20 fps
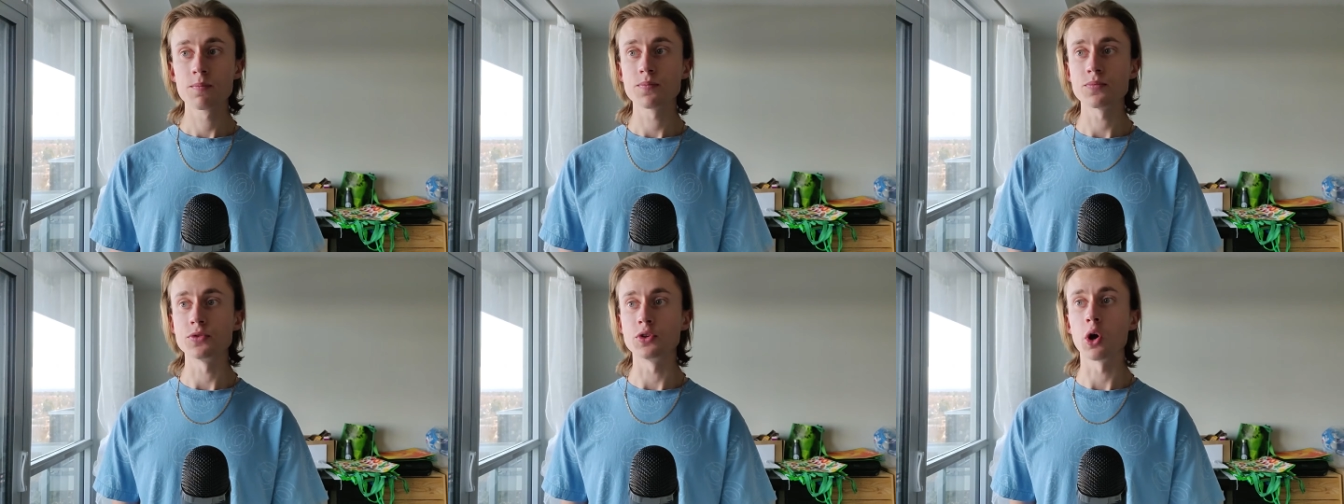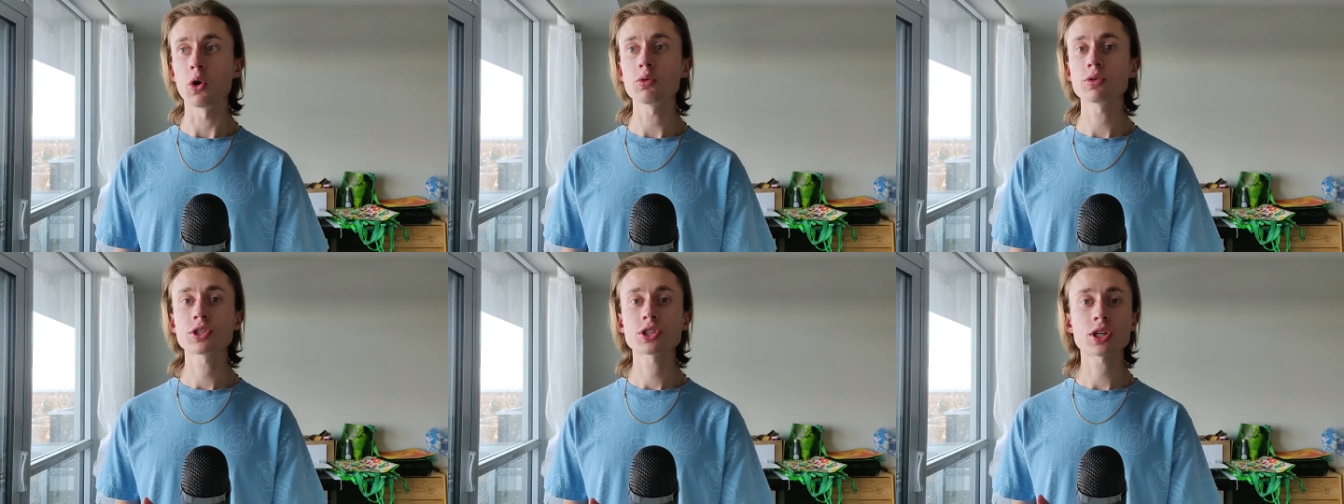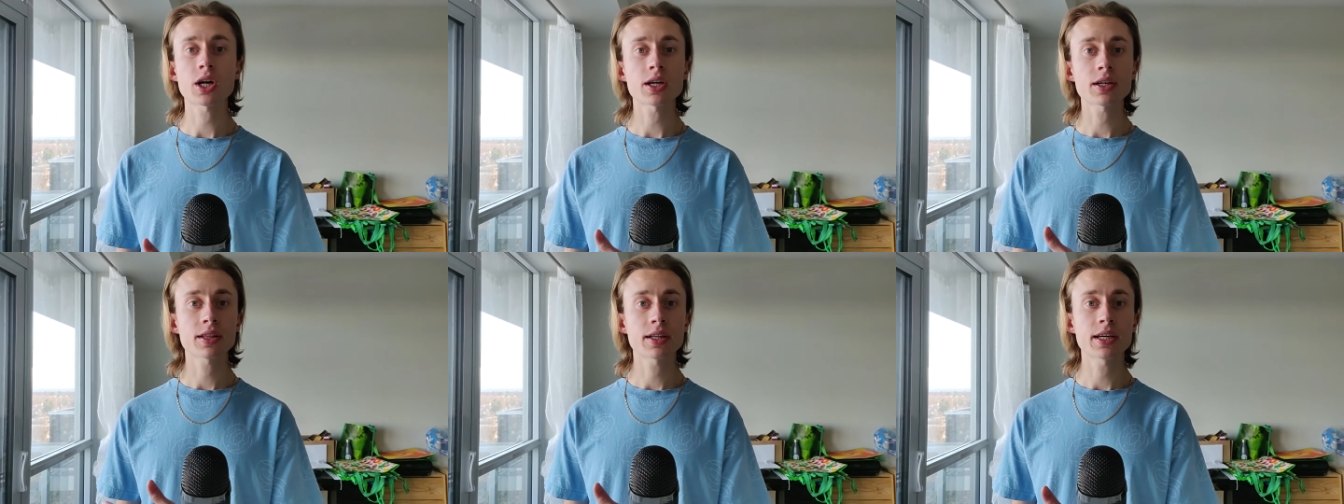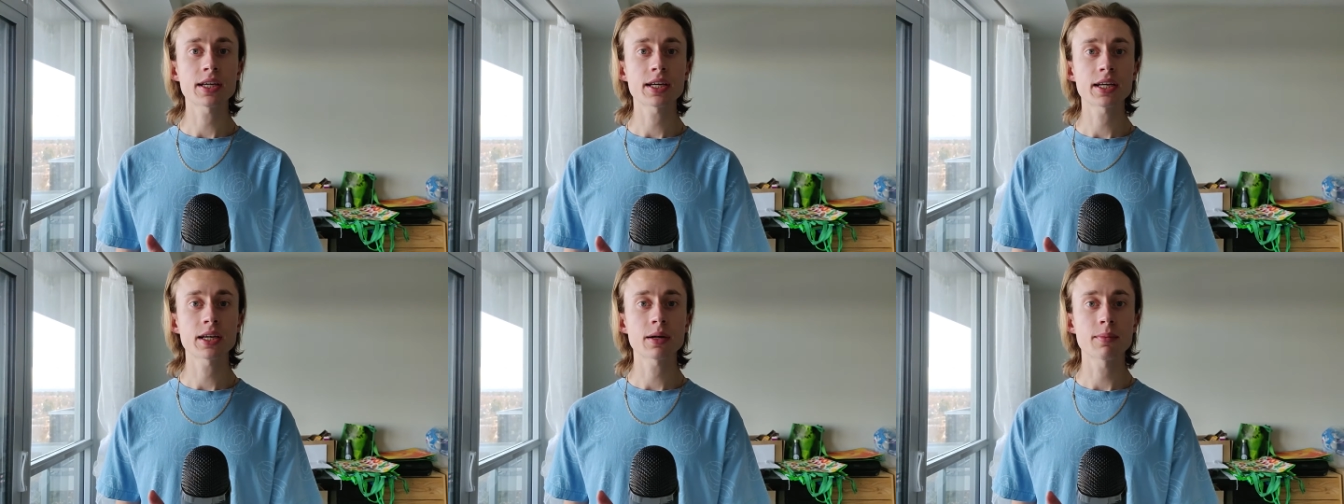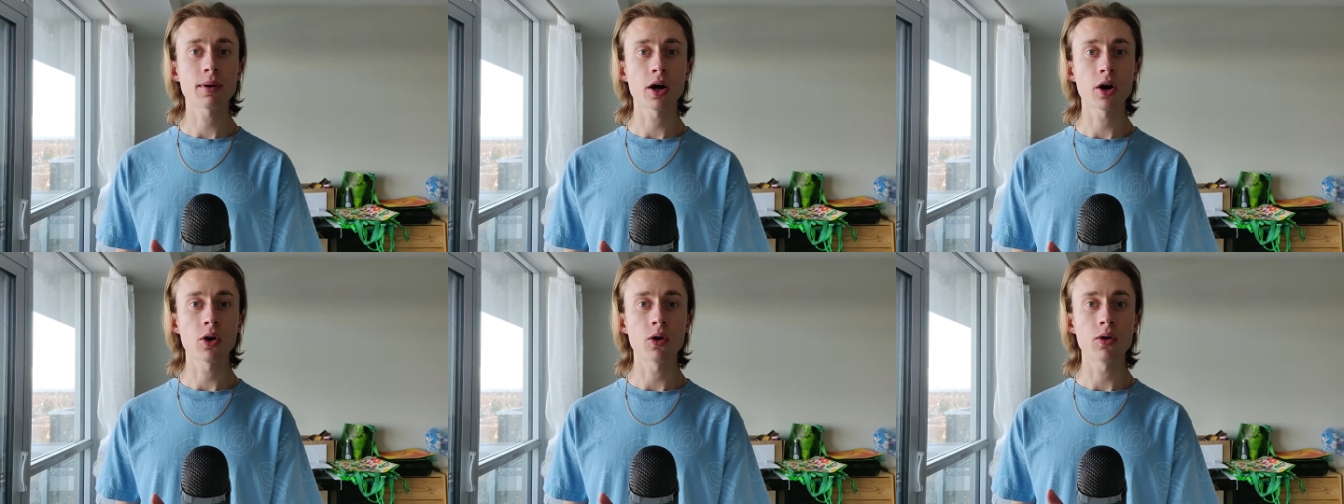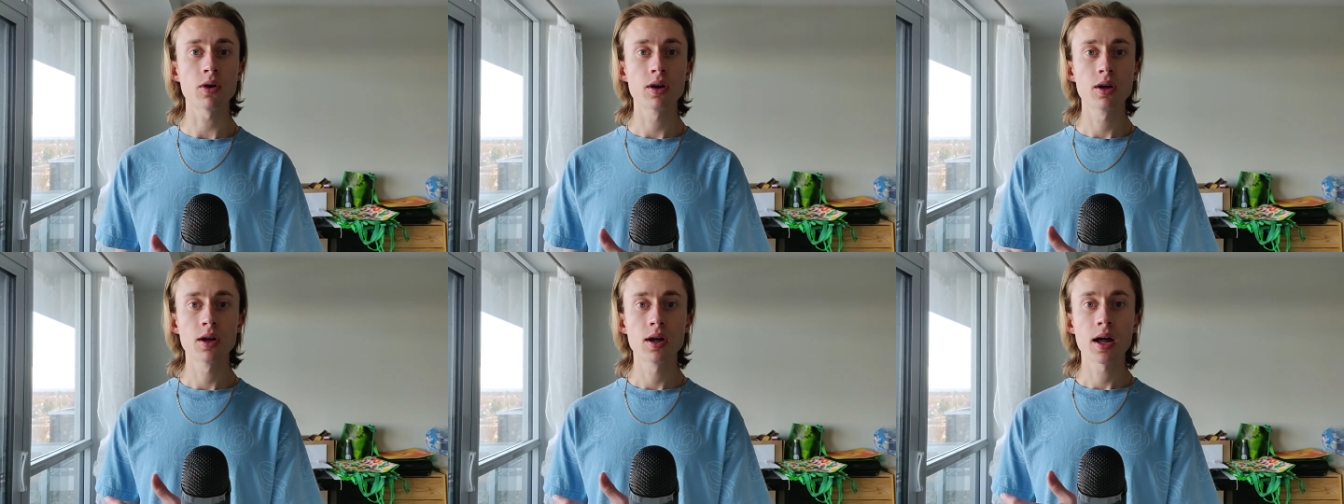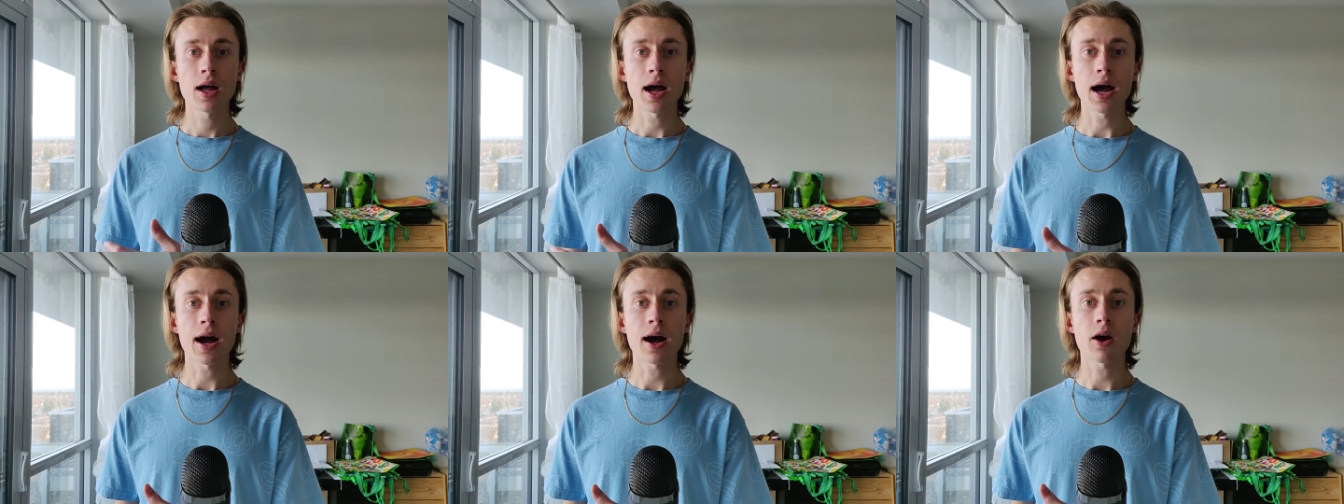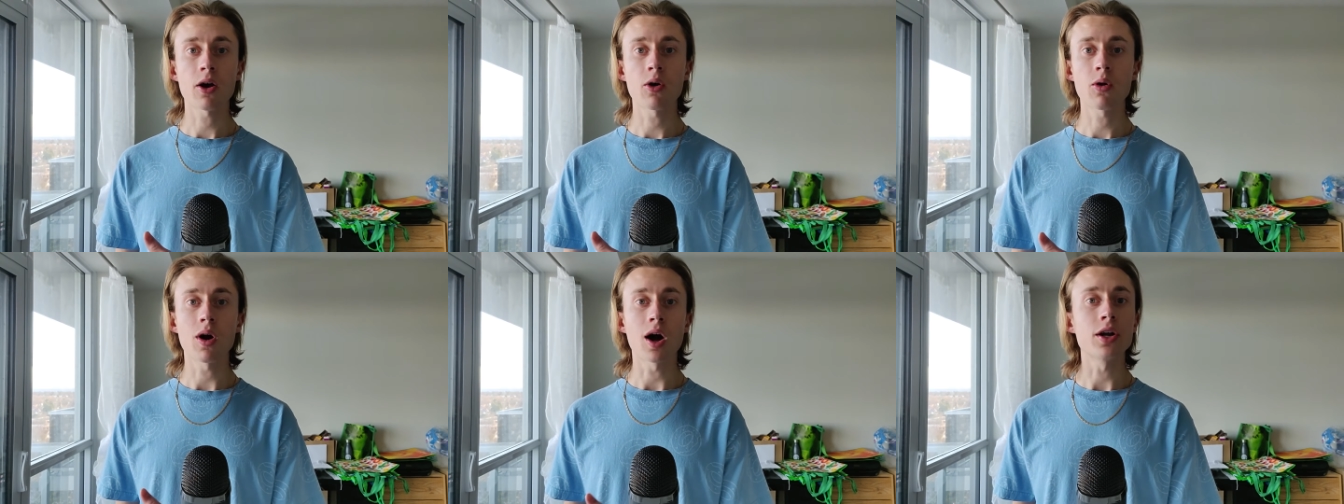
Don't start thinking about how